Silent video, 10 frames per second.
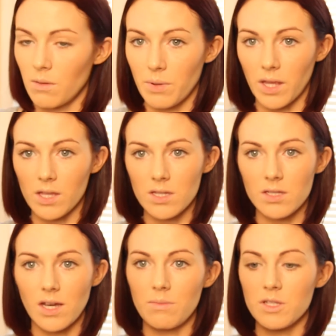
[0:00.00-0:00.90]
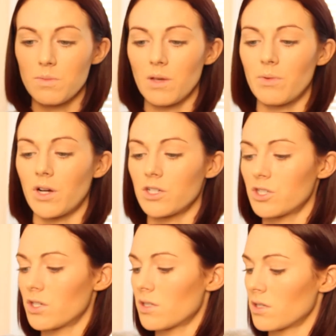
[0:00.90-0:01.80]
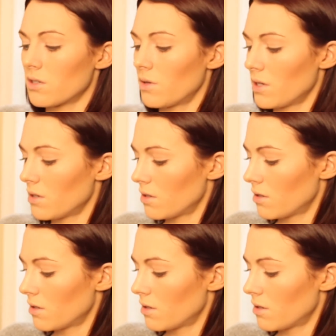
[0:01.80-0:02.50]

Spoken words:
But I like to dab this big brush just into it.